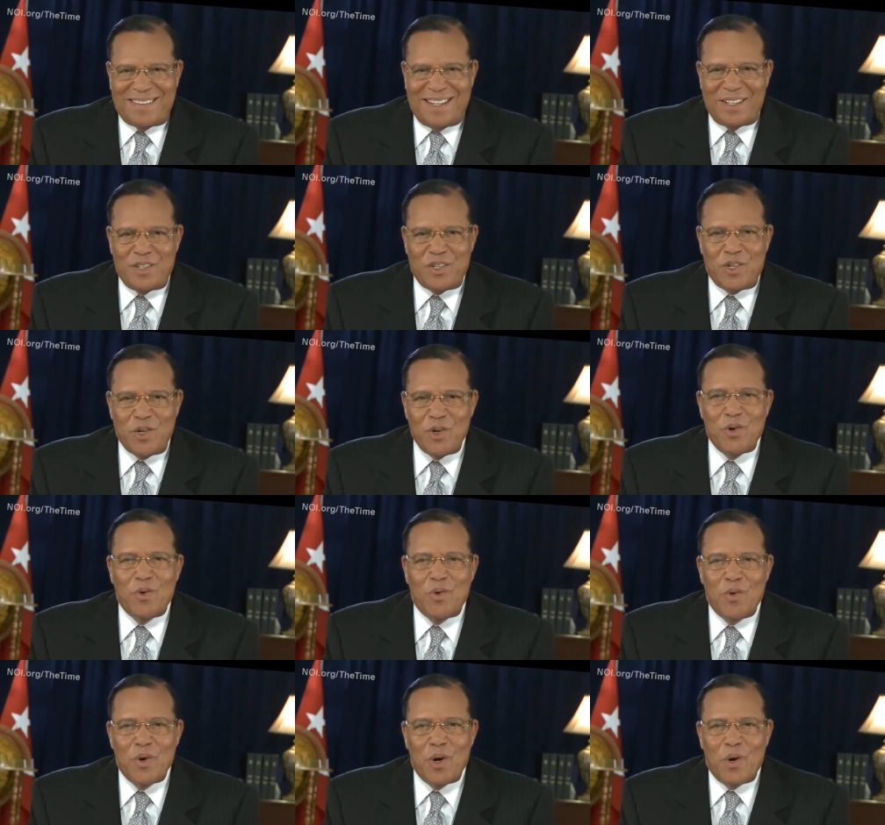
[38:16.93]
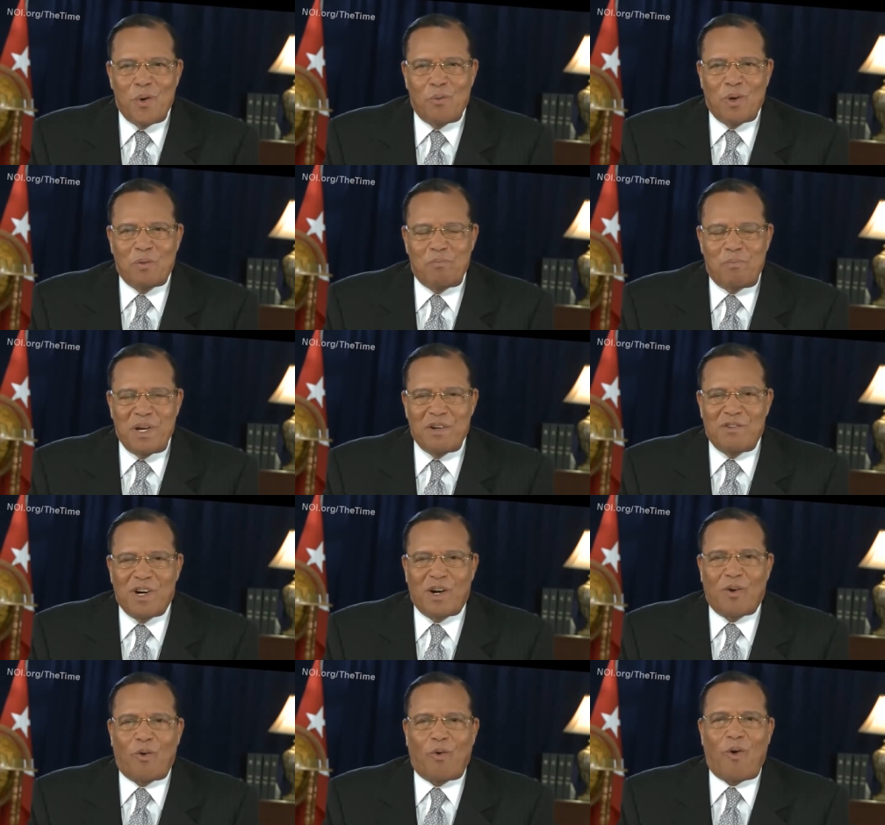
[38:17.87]
then you will be
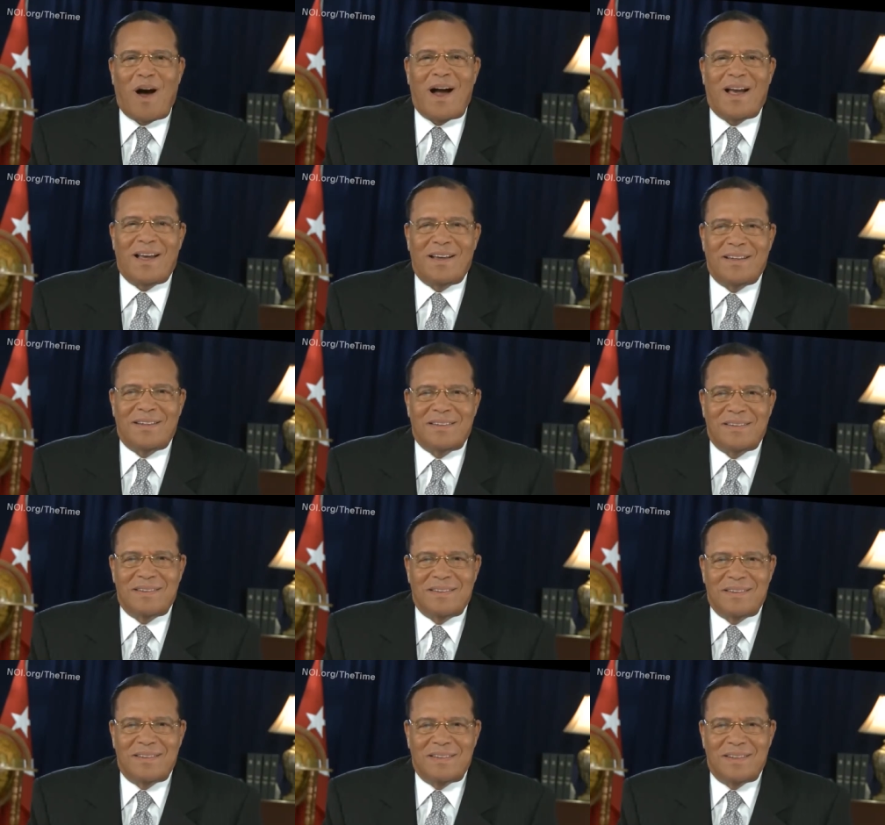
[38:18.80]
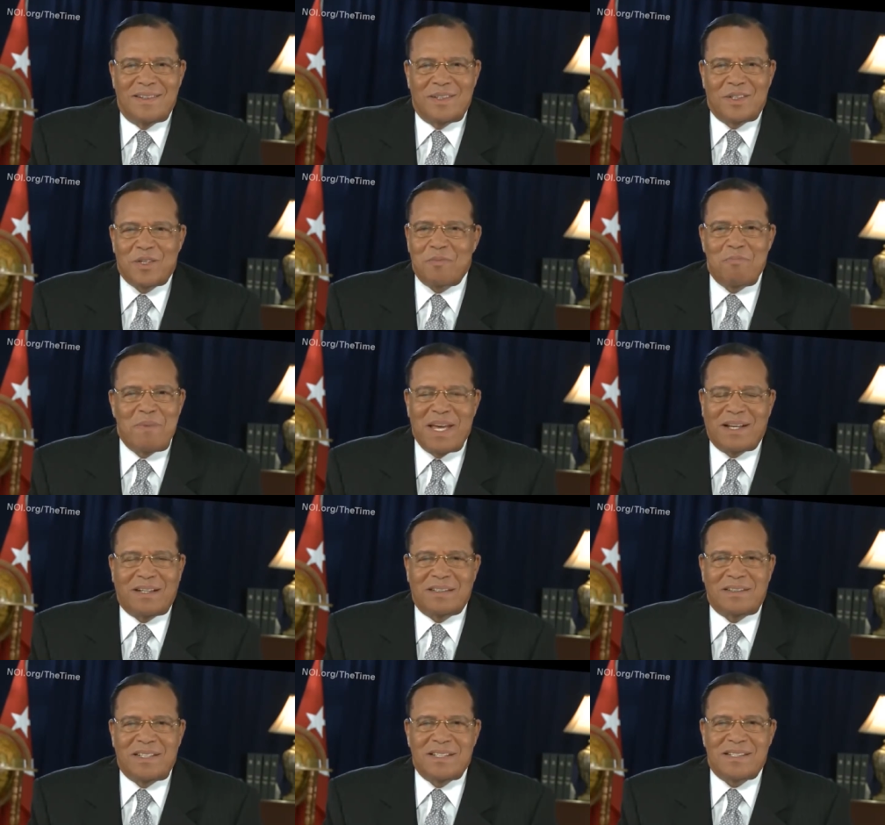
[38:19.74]
required to
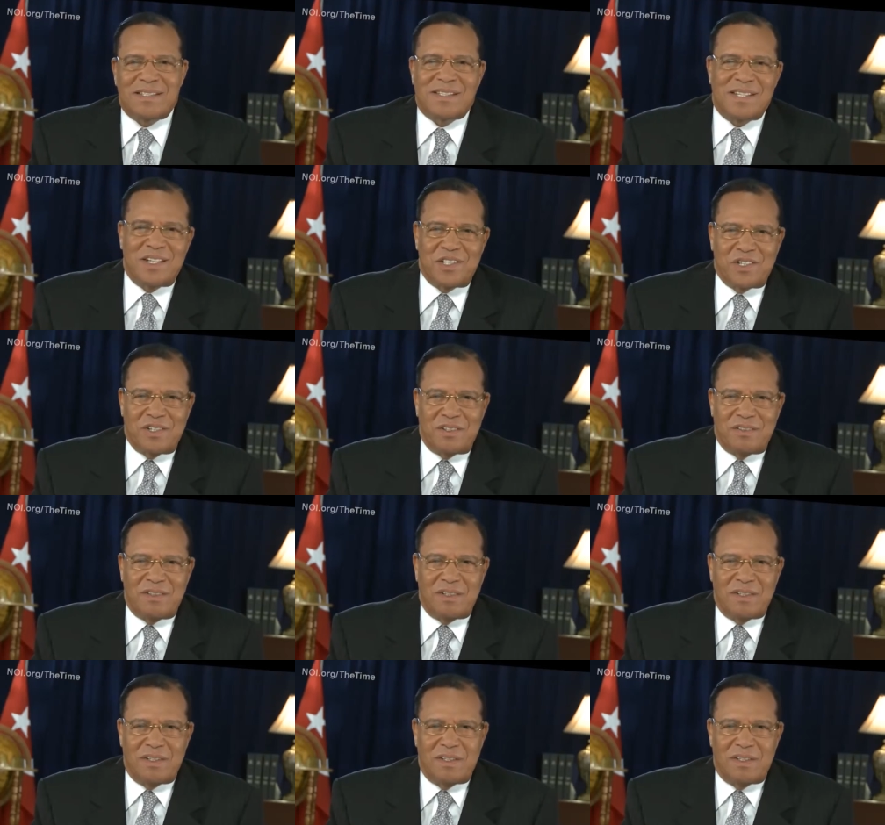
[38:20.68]
make a decision.